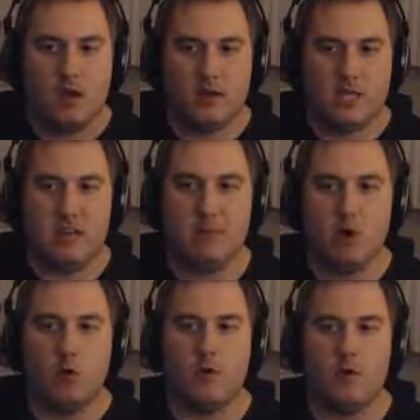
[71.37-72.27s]
Keep
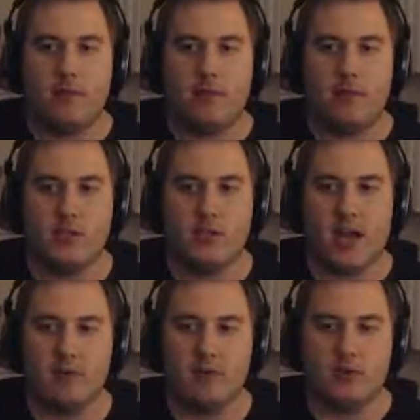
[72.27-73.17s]
note that there's an
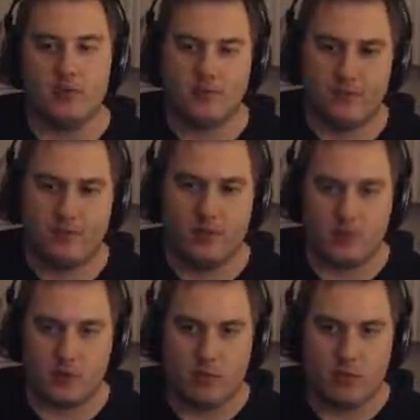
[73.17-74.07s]
item here too. So
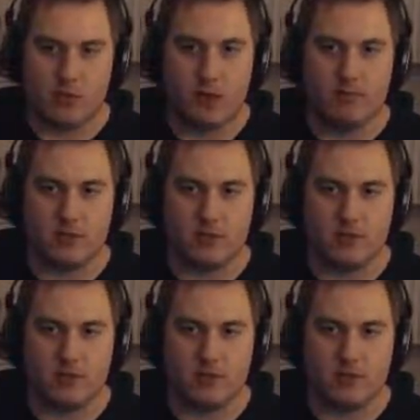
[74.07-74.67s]
this room has 2 items in it.